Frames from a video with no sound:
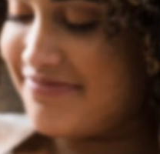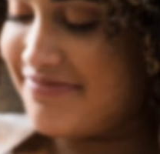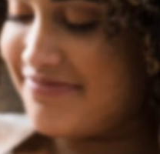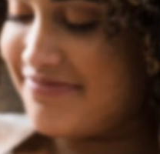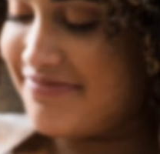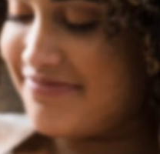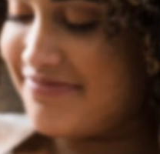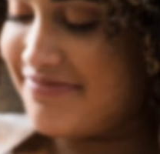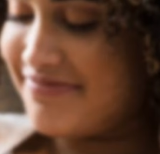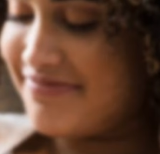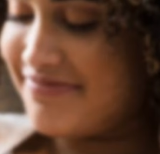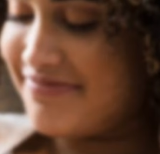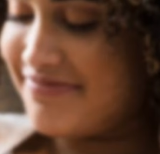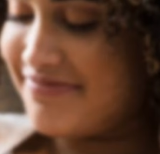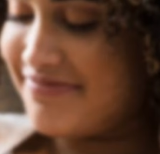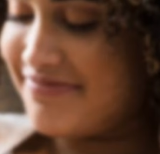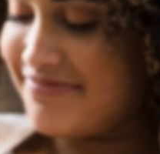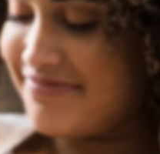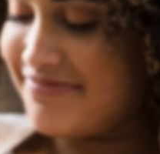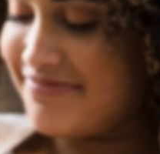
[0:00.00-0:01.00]

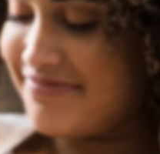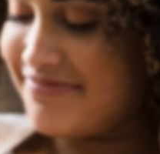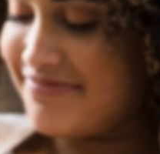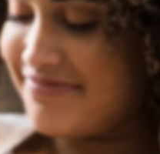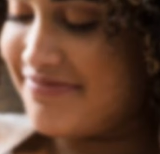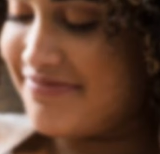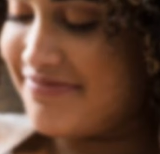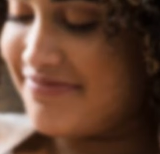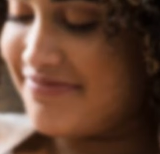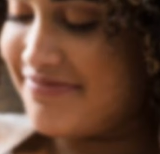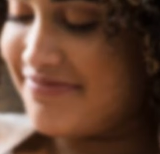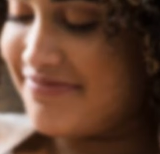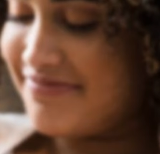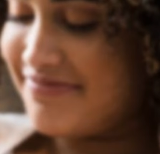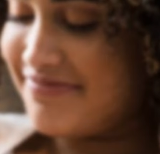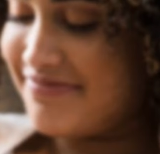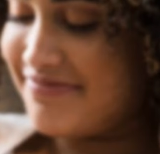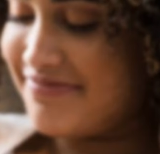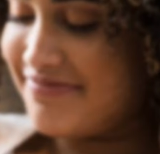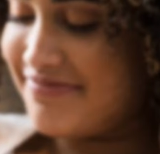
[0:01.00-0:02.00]

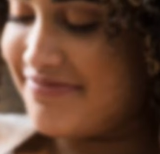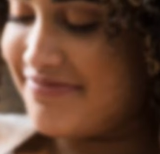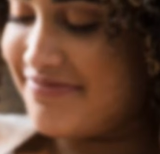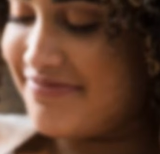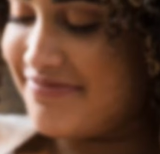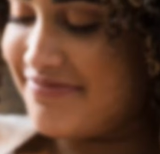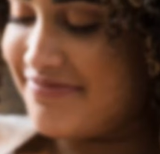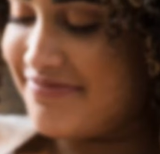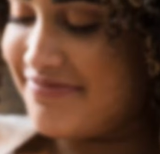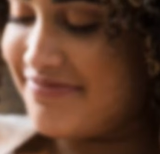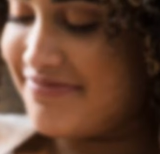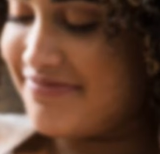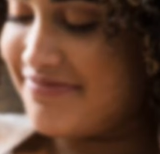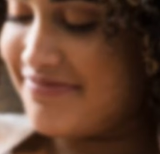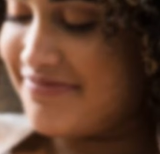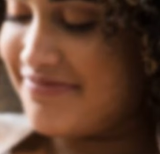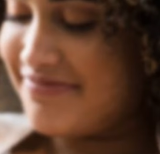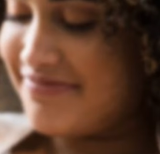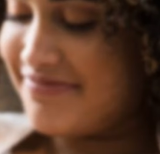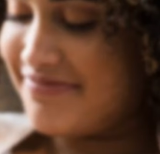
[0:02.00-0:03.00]

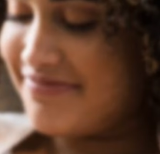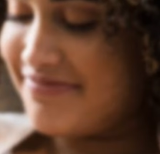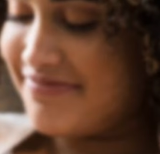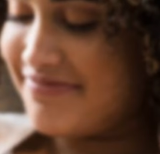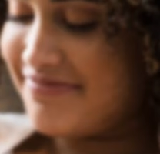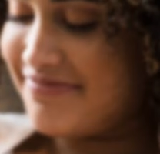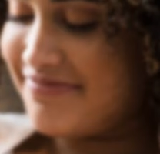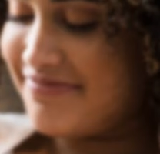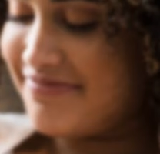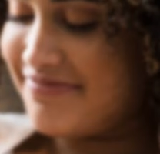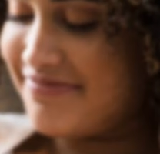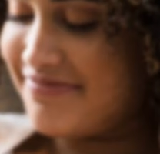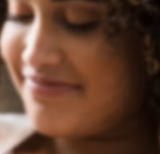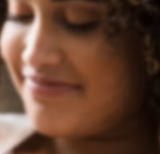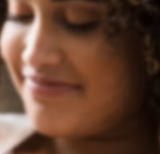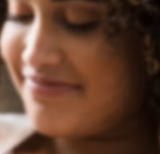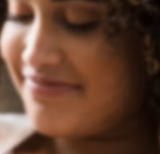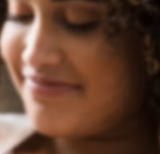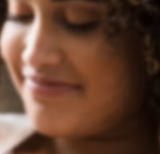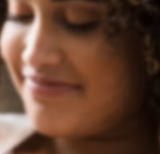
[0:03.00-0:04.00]

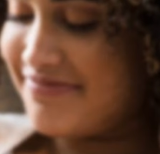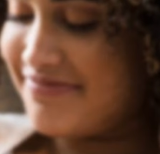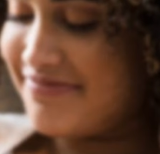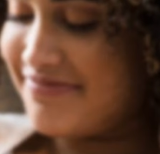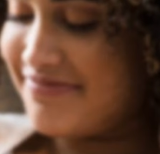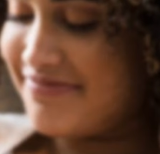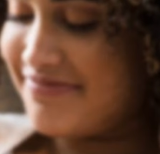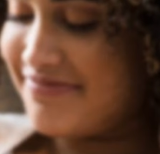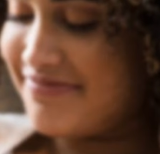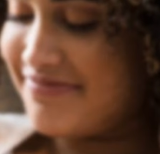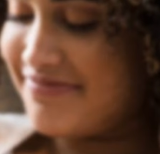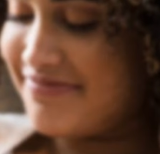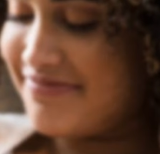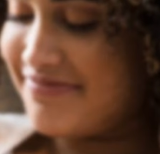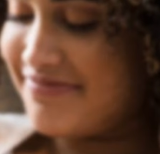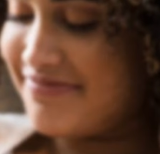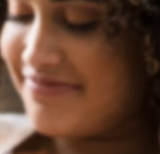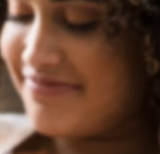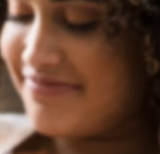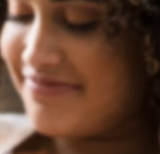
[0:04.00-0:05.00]

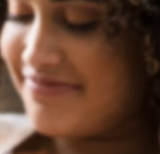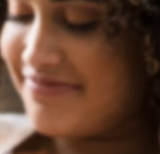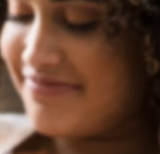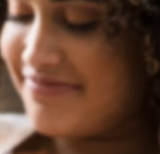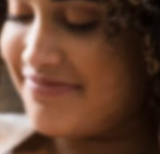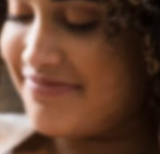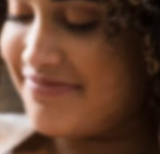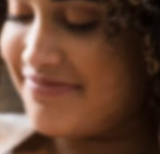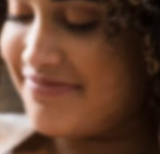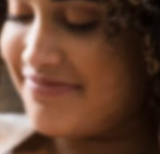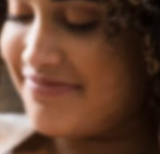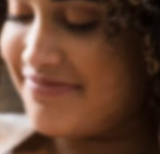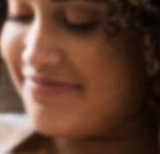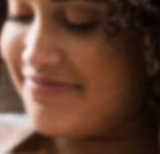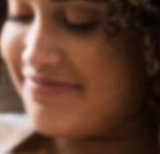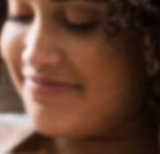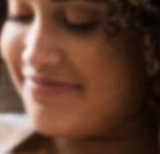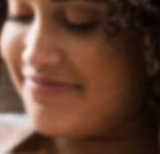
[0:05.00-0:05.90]
(no lip movement)